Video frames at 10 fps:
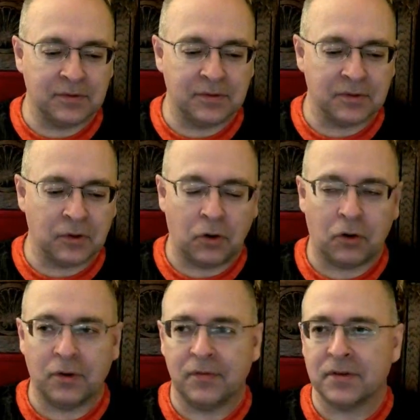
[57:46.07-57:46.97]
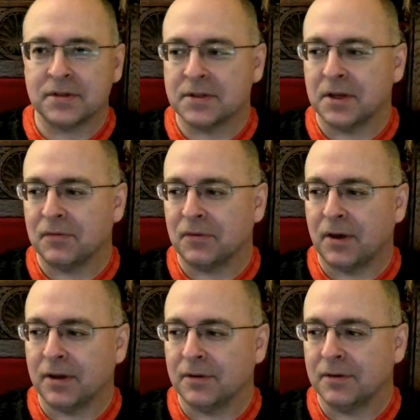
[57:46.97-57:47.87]
horrific stuff on
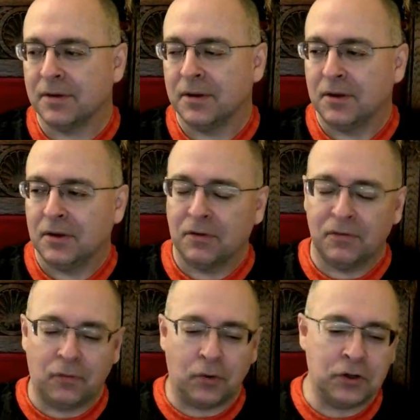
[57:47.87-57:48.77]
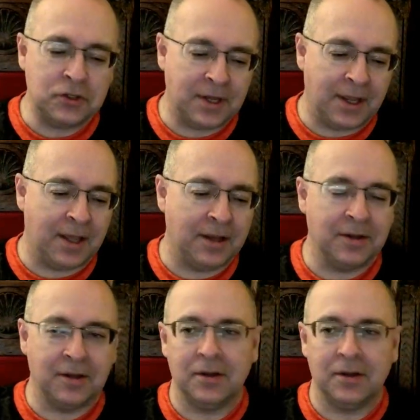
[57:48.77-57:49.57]
4chan and in